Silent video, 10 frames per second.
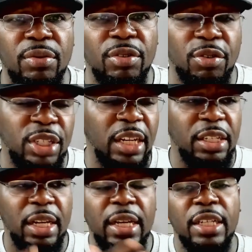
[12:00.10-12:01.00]
So
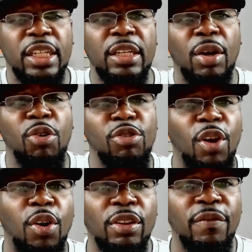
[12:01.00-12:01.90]
she knows
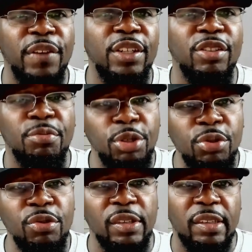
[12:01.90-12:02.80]
all the Avengers
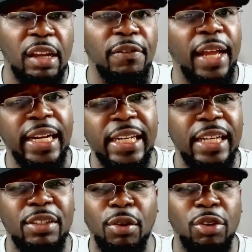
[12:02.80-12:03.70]
moves and stuff like that.
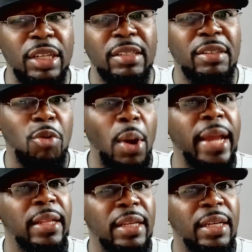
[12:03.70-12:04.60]
So she's
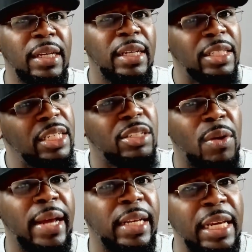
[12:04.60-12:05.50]
quite
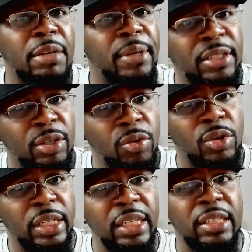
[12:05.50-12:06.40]
an enemy to go
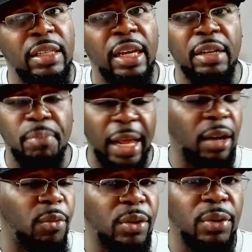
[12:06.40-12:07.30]
against. And
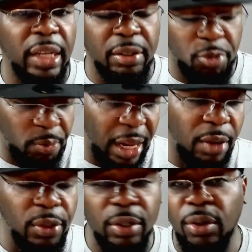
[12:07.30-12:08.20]
Black Widow, and when Black
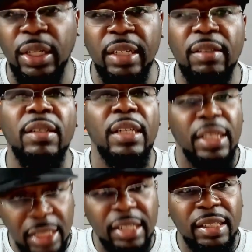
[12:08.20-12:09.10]
Widow go against her,
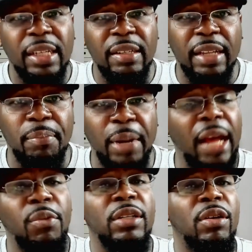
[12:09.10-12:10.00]
she sees that.
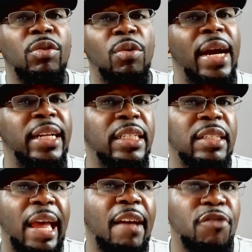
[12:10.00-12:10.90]
Black Widow don't know why she's
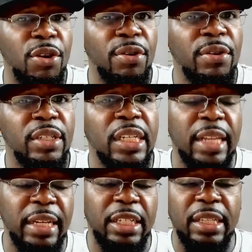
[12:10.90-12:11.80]
after her. She
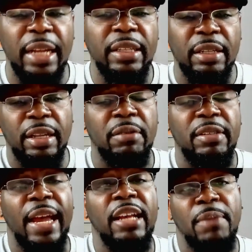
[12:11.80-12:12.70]
thinks that their
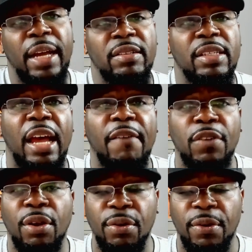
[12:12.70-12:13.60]
Taskmaster is after
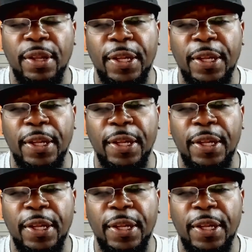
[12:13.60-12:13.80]
her.